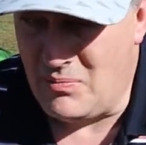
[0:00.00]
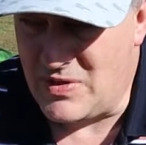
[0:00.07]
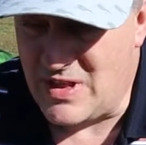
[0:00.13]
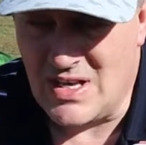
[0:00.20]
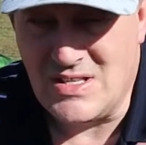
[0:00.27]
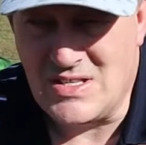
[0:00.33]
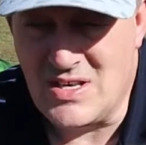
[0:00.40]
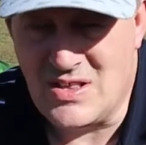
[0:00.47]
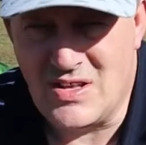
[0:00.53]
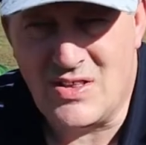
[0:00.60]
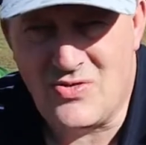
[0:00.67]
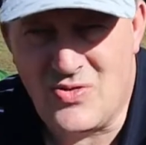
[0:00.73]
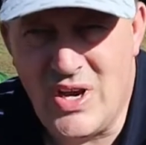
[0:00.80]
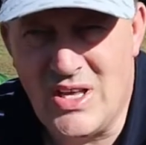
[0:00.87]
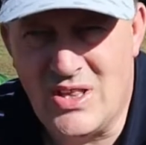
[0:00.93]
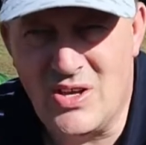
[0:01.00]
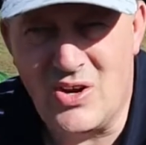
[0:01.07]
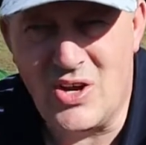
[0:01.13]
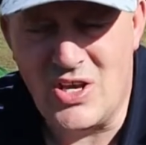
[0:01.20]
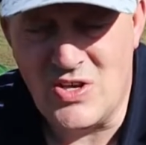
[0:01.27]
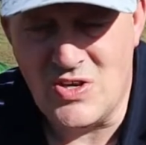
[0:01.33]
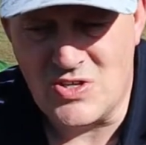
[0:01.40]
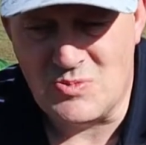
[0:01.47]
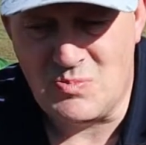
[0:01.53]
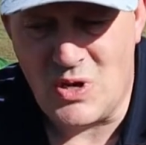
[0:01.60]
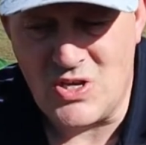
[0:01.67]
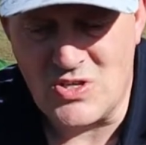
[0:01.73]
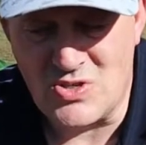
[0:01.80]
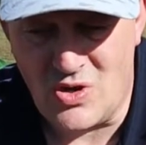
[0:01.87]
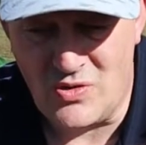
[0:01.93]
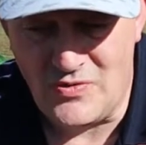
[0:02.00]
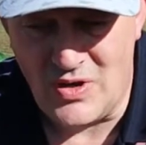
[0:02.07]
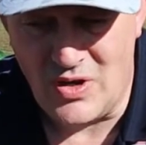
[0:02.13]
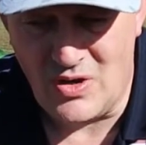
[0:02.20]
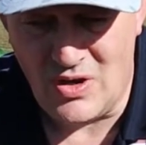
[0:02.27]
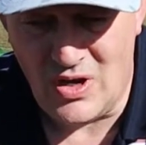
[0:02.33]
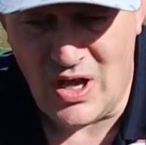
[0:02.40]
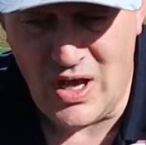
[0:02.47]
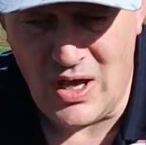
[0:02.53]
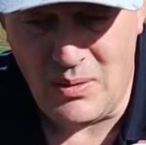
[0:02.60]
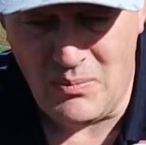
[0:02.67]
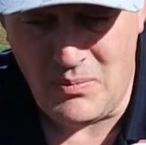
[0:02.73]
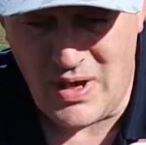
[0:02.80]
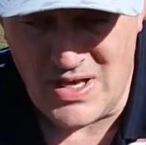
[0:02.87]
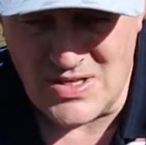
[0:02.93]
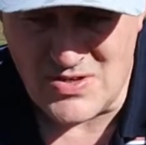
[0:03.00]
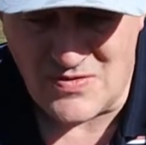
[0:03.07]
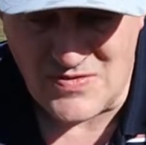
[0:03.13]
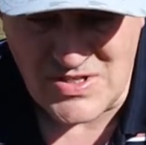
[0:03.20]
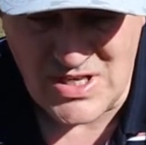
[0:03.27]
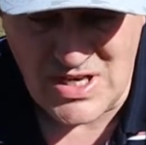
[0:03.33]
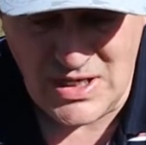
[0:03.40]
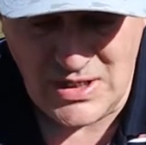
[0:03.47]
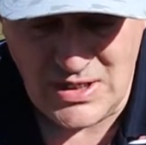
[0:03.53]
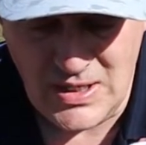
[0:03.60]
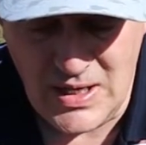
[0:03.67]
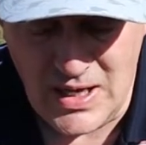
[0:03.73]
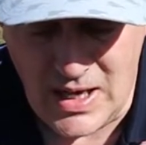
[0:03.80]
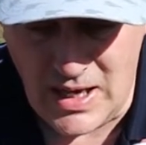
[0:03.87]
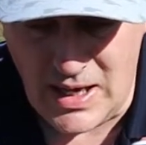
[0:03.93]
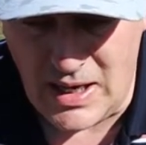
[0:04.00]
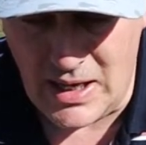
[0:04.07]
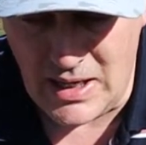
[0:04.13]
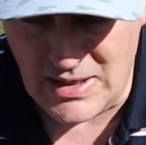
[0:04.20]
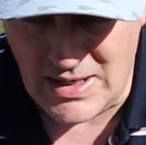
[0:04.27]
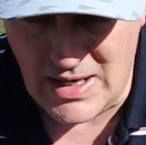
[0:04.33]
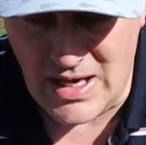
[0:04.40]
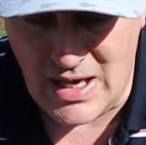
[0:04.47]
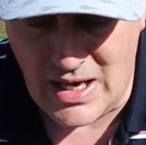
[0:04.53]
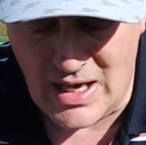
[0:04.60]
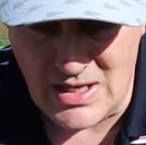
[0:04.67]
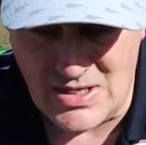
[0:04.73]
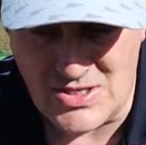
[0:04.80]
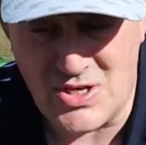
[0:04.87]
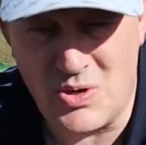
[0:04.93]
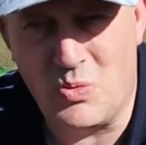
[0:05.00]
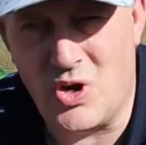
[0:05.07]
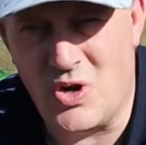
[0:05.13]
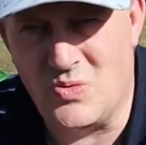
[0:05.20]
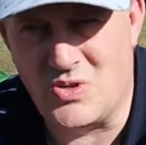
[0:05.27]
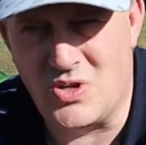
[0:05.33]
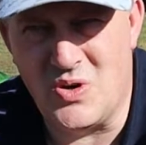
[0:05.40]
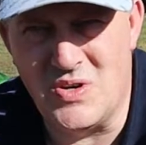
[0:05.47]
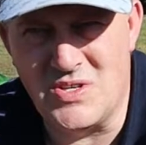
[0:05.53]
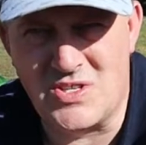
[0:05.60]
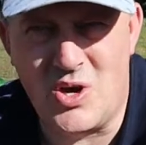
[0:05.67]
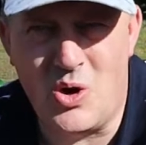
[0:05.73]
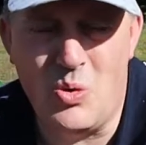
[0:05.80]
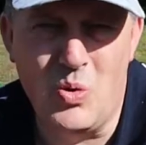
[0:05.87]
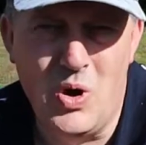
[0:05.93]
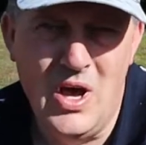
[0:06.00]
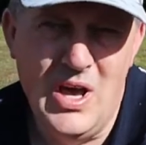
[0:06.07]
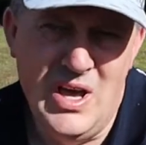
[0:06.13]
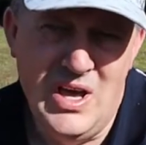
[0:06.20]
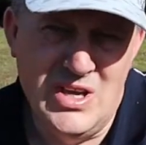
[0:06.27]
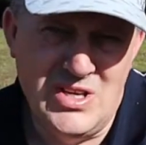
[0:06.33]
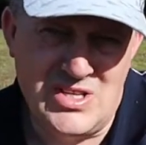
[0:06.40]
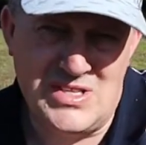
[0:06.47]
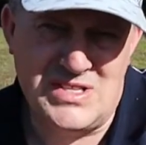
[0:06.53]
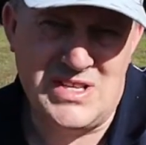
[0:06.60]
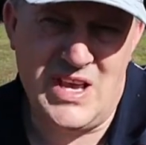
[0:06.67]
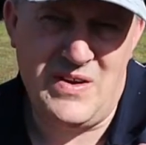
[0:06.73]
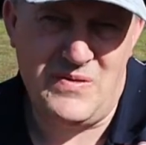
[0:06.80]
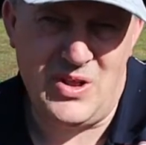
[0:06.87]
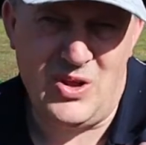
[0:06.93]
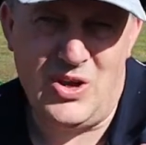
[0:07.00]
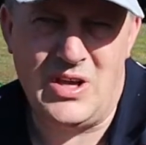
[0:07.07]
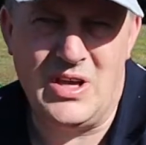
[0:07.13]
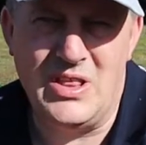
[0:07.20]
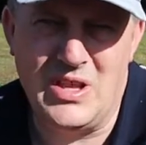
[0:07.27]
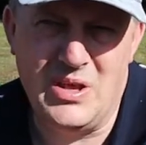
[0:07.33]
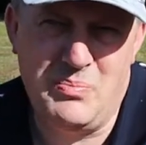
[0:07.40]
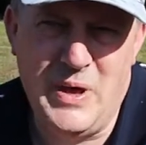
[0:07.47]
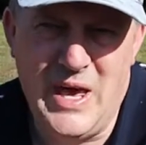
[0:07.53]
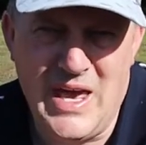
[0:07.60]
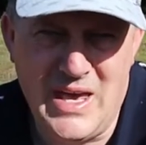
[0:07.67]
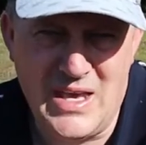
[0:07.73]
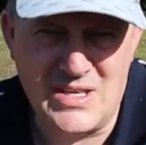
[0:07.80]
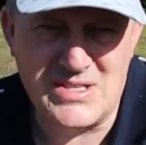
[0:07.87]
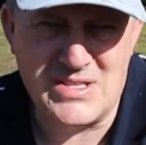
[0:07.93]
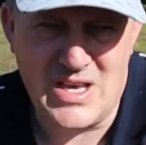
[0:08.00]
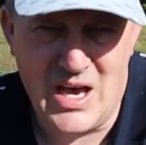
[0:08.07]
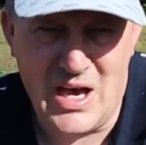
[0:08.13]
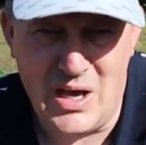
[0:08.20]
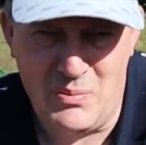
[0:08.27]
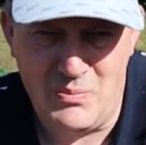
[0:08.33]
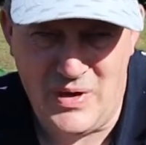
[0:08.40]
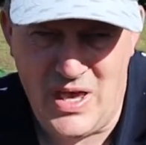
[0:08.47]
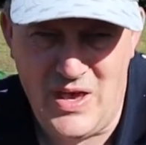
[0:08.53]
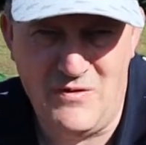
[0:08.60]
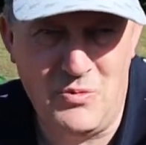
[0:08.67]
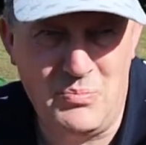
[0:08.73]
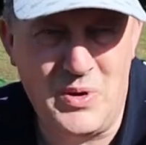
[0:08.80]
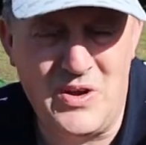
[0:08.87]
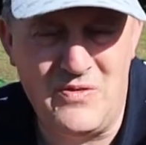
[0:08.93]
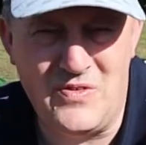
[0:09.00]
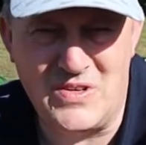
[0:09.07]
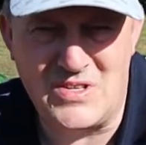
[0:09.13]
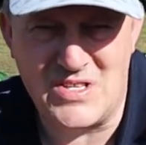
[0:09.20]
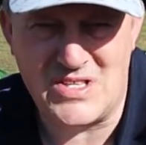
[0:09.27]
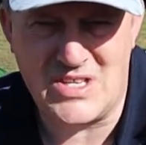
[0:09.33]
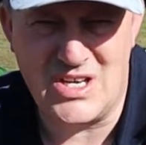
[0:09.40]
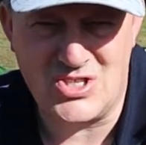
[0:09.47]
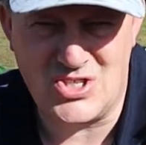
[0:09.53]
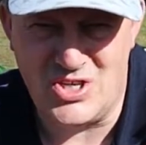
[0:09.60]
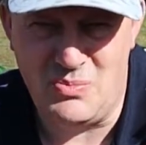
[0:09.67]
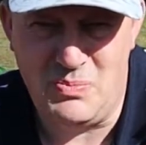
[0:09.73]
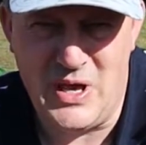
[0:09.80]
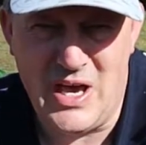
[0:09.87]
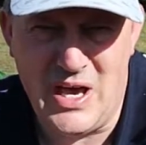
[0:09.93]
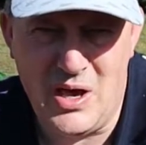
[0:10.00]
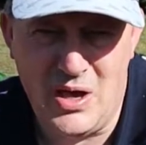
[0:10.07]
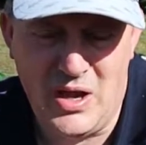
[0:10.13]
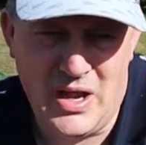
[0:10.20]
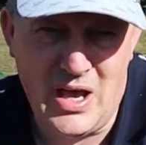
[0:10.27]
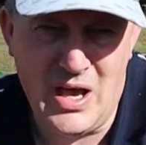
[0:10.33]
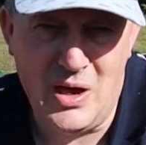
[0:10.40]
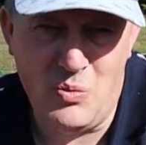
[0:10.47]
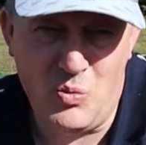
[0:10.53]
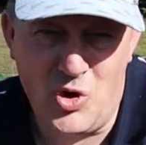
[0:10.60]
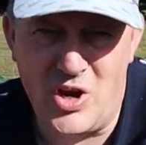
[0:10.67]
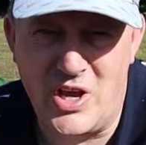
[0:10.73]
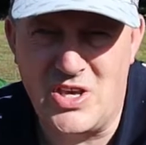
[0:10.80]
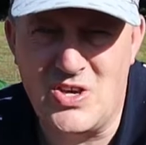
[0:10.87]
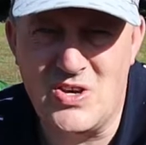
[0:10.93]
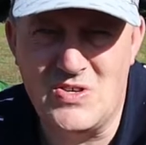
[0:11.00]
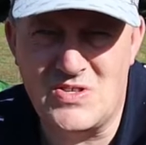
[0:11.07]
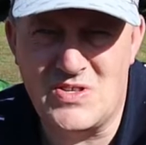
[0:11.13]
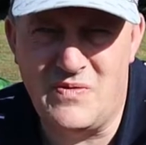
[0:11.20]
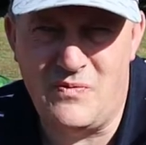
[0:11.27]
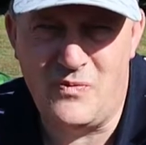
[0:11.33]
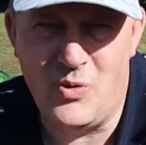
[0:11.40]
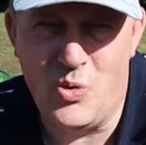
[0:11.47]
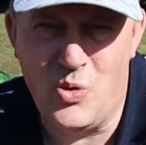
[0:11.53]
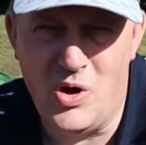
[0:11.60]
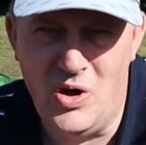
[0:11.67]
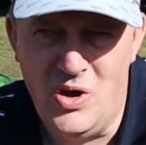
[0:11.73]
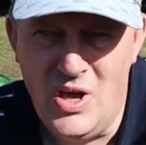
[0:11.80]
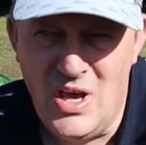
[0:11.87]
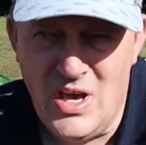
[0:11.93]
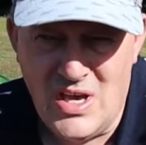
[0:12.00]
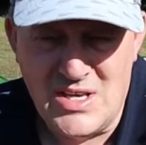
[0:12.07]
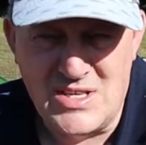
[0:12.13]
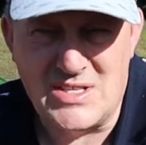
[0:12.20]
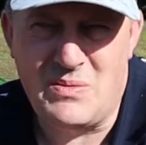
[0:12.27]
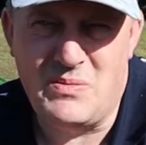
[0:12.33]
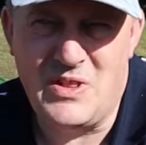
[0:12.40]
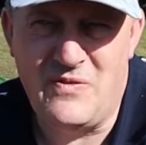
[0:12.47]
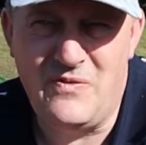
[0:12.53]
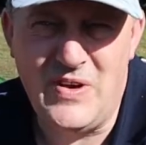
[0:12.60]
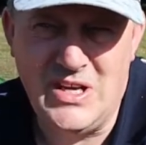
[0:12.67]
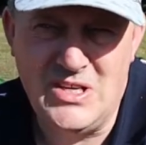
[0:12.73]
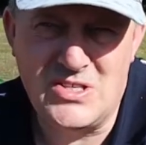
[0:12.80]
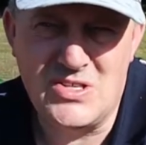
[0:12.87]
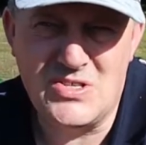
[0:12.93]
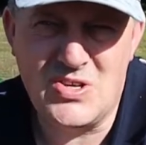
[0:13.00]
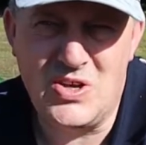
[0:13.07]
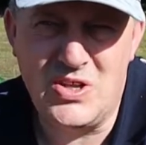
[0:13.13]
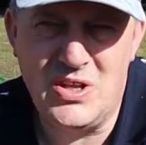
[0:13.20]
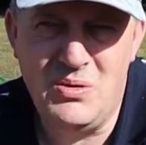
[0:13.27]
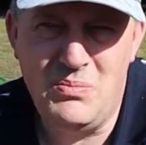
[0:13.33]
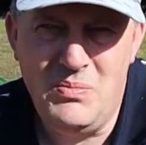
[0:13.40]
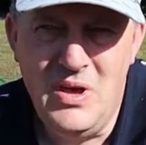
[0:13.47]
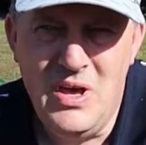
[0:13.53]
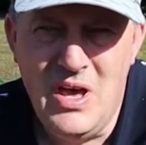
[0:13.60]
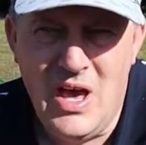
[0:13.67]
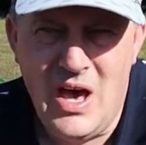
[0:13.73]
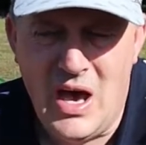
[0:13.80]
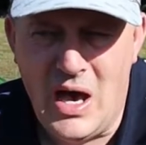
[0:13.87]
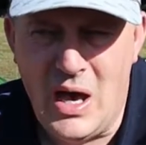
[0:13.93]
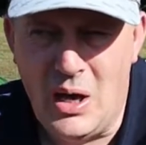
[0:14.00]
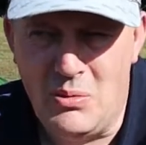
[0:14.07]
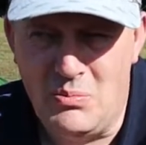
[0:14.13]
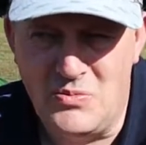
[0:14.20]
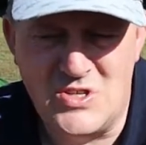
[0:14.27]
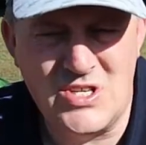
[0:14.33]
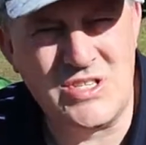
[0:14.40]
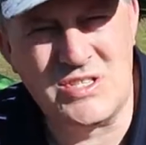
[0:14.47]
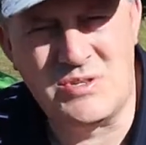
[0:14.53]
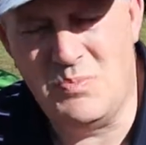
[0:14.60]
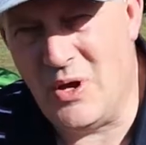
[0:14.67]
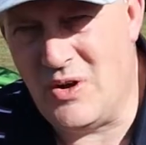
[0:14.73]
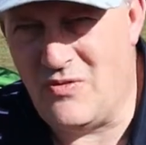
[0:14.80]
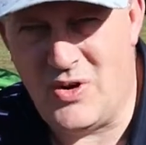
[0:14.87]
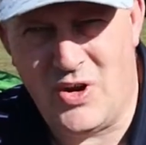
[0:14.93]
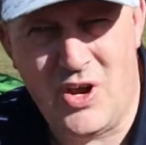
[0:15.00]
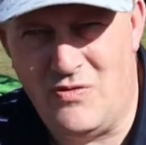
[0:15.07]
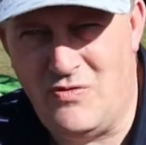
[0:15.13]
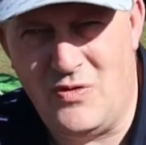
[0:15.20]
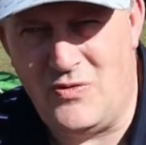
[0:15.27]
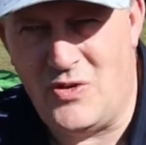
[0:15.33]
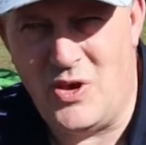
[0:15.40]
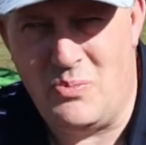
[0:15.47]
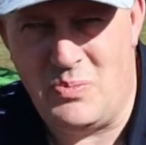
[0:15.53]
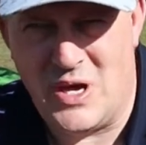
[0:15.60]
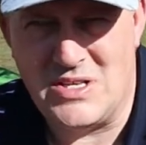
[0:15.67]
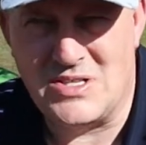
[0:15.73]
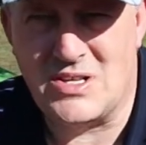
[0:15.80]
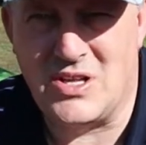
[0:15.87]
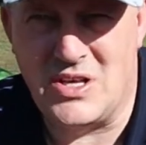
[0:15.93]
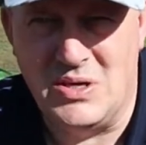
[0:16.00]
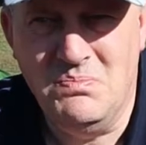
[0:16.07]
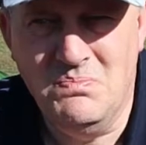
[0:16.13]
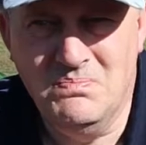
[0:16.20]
These are the three that I use most often, as I've said. And so what I'll do is I'll just have a look at the packs, have a bit of a discussion about what I use them for, some of the features on them, just a bit of an overview basically.